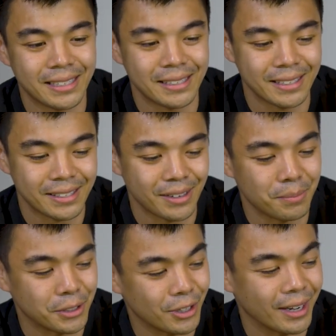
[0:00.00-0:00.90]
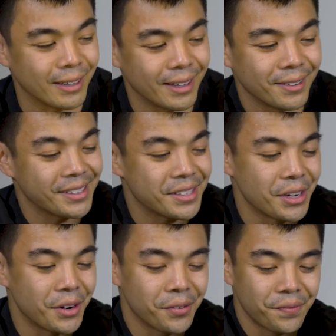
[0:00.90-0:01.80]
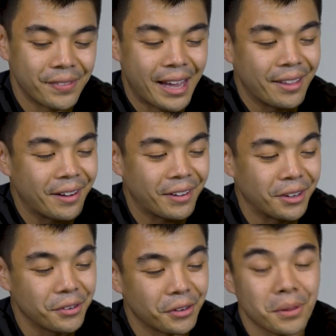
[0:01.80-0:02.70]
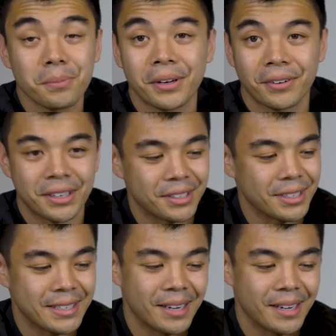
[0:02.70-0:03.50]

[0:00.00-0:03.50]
season, so I'm gonna try it out. So now that I've gone over the mid-ranges,